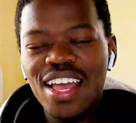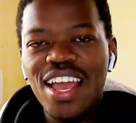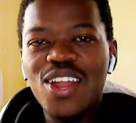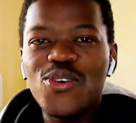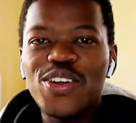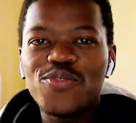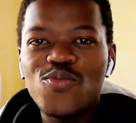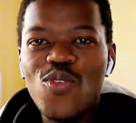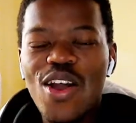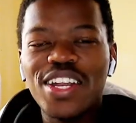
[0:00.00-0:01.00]
Hello
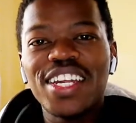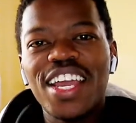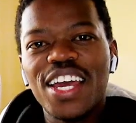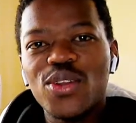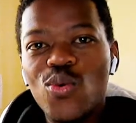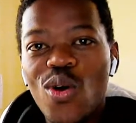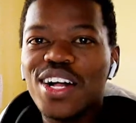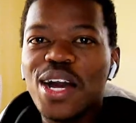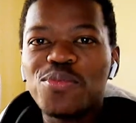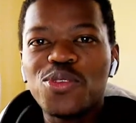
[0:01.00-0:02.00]
everyone and
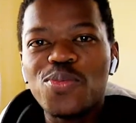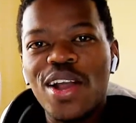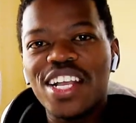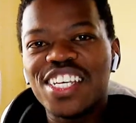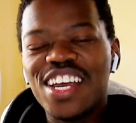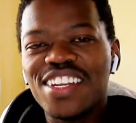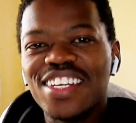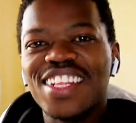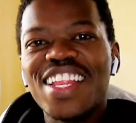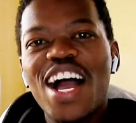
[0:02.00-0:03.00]
welcome to my
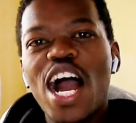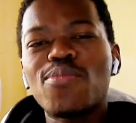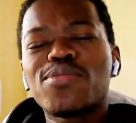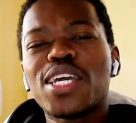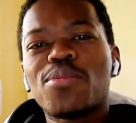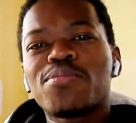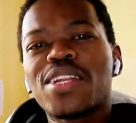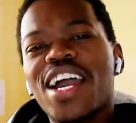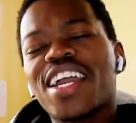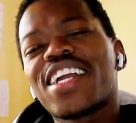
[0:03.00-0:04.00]
channel. I'm Tshiamo
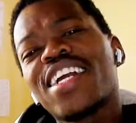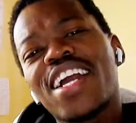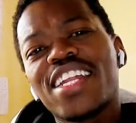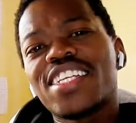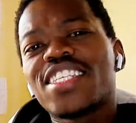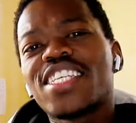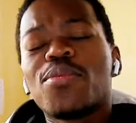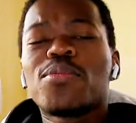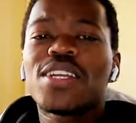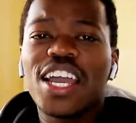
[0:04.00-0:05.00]
and this is
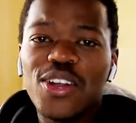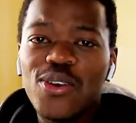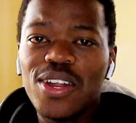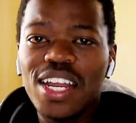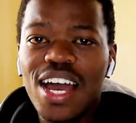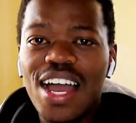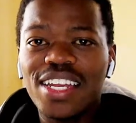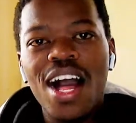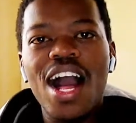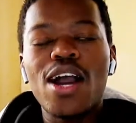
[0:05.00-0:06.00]
Tshiamo Online.
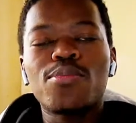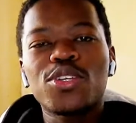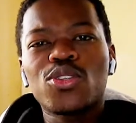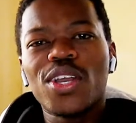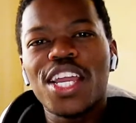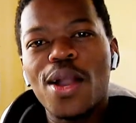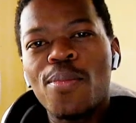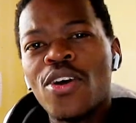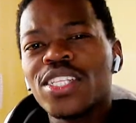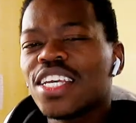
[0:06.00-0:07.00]
I'll be talking
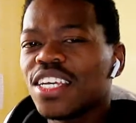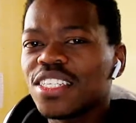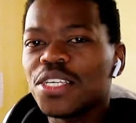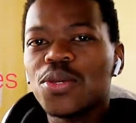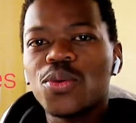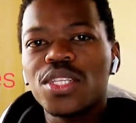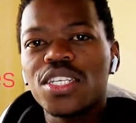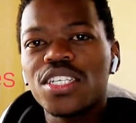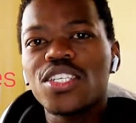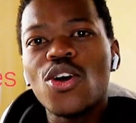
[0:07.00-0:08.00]
about
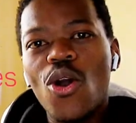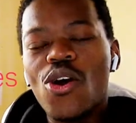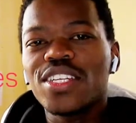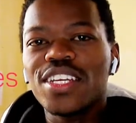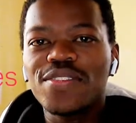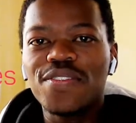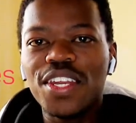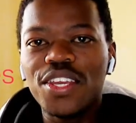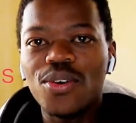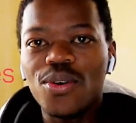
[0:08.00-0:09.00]
EasyEquities on this
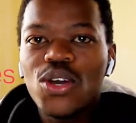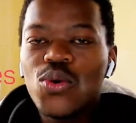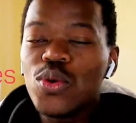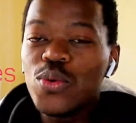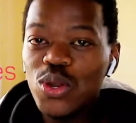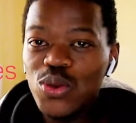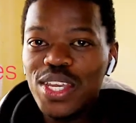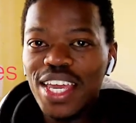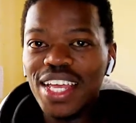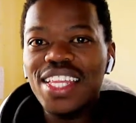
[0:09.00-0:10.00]
video. We will
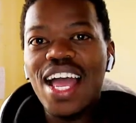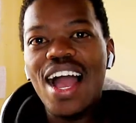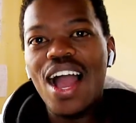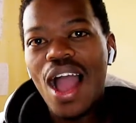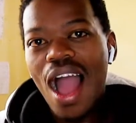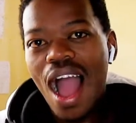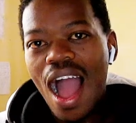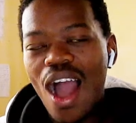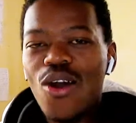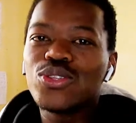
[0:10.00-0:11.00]
look at
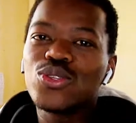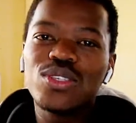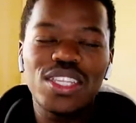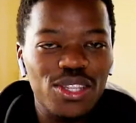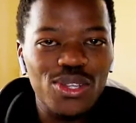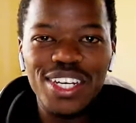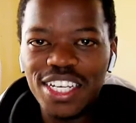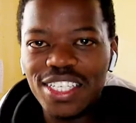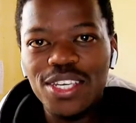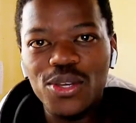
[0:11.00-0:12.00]
how to start on
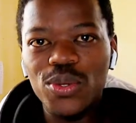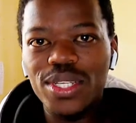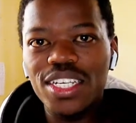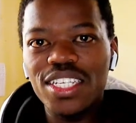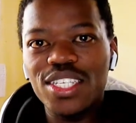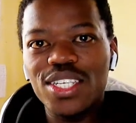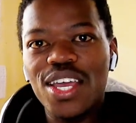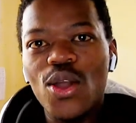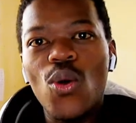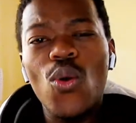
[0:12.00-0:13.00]
EasyEquities,
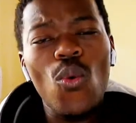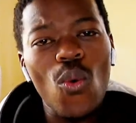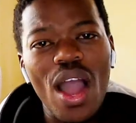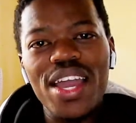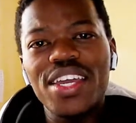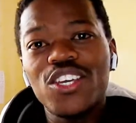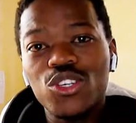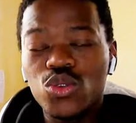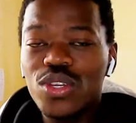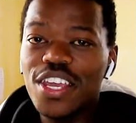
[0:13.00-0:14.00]
why you
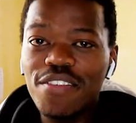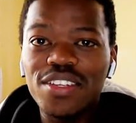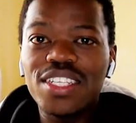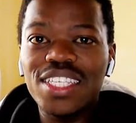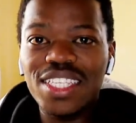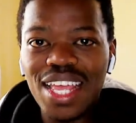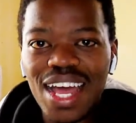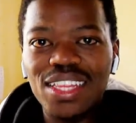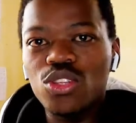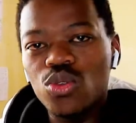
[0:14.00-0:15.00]
should even
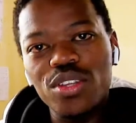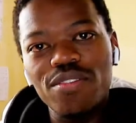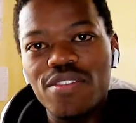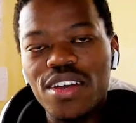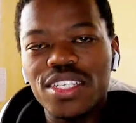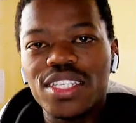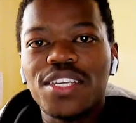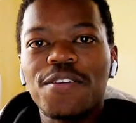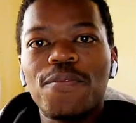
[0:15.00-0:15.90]
start to invest,